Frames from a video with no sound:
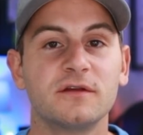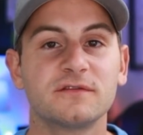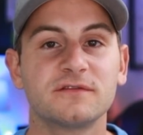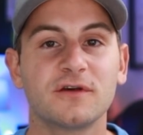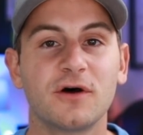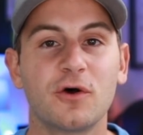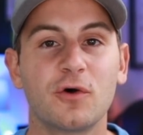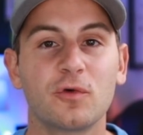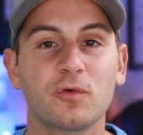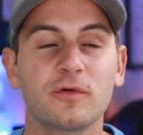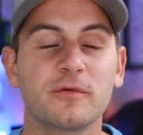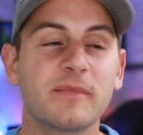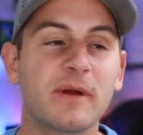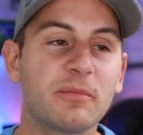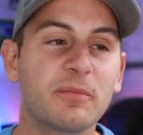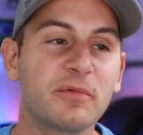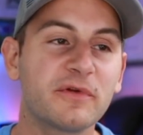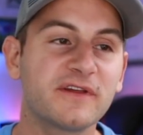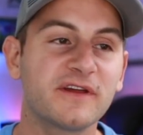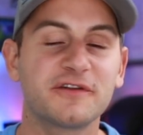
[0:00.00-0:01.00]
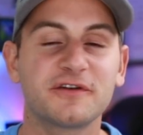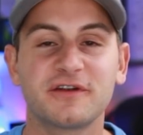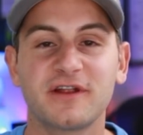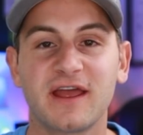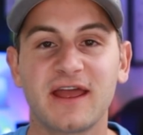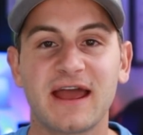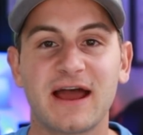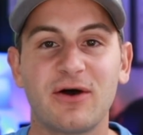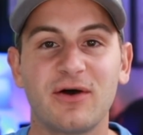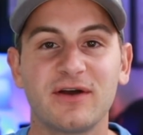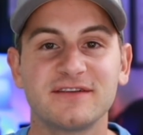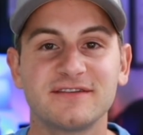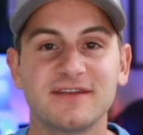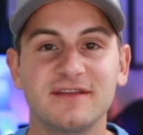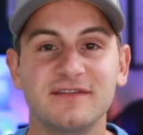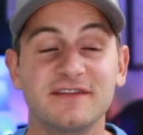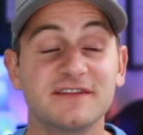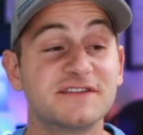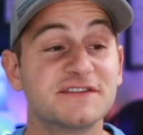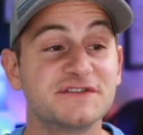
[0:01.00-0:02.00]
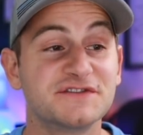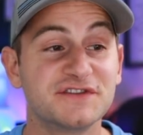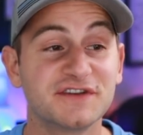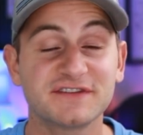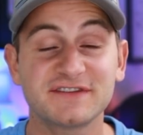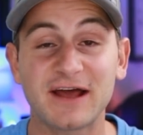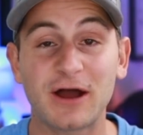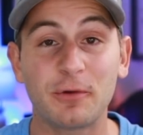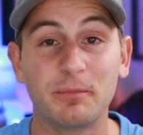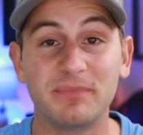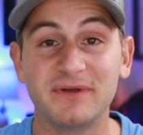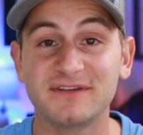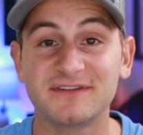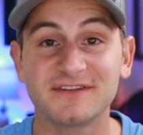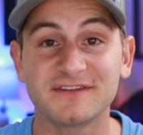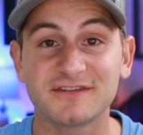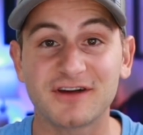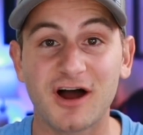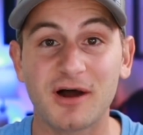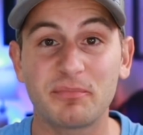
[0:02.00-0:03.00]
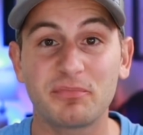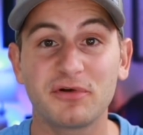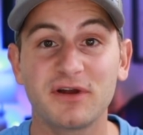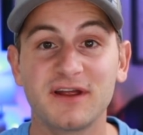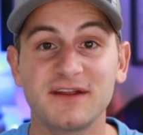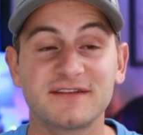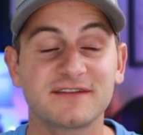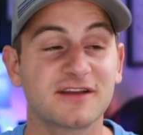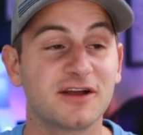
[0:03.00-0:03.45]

So remember the other day how I said this is just how business operates.